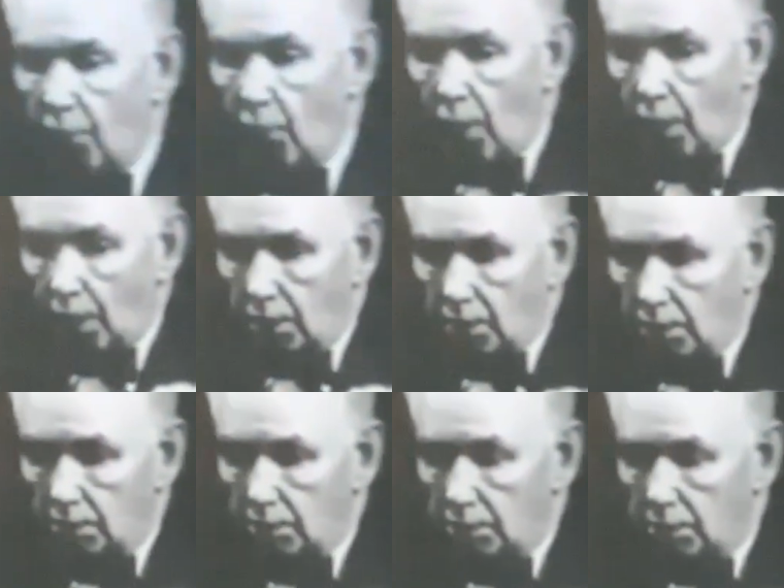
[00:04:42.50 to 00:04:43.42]
for 4, 2
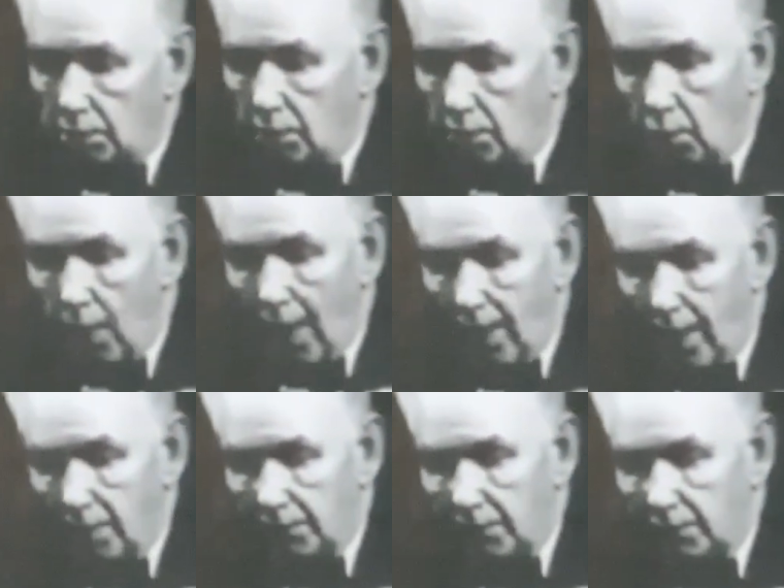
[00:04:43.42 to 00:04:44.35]
years.
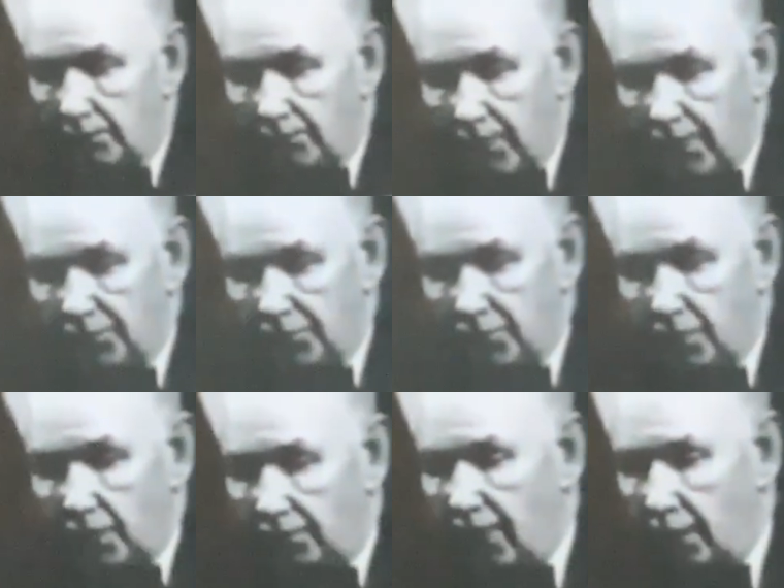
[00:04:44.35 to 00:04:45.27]
Wild inflation
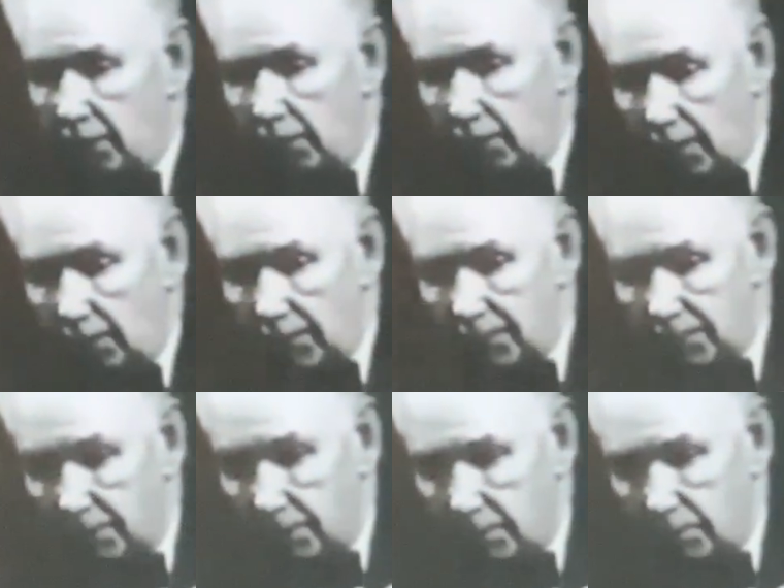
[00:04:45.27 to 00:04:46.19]
of our
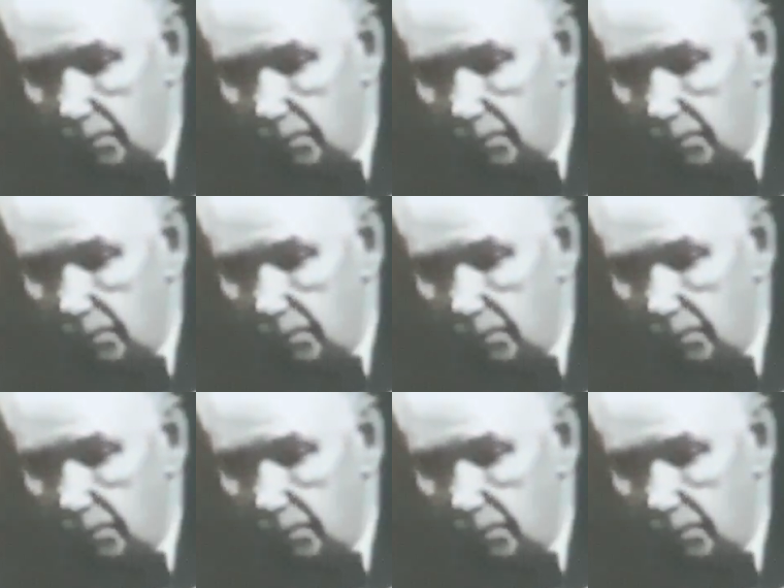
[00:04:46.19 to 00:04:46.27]
currency.